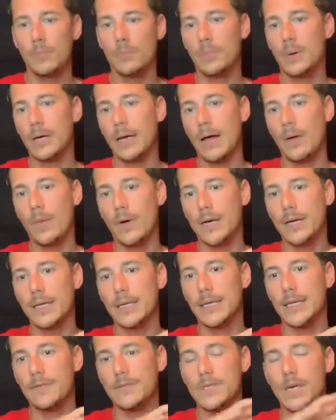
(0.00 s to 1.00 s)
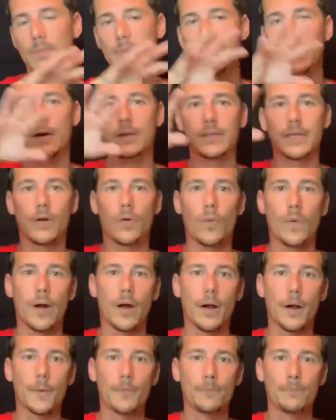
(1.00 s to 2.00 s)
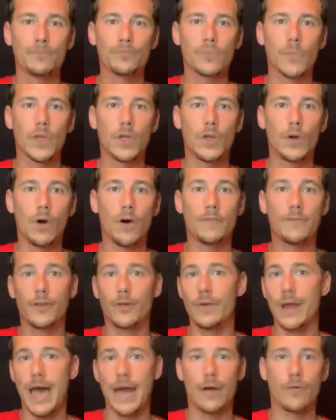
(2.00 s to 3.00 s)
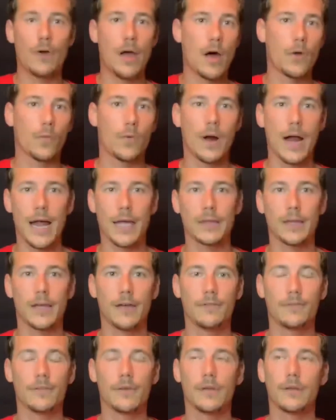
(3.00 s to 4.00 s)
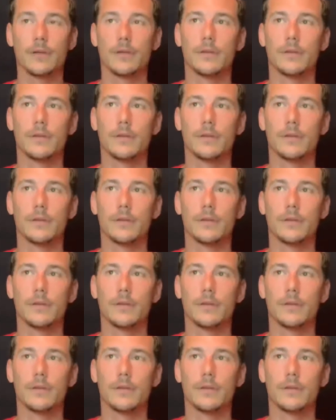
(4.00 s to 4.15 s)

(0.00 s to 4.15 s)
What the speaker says: but I wanted to give something out there where if you're not around where I live,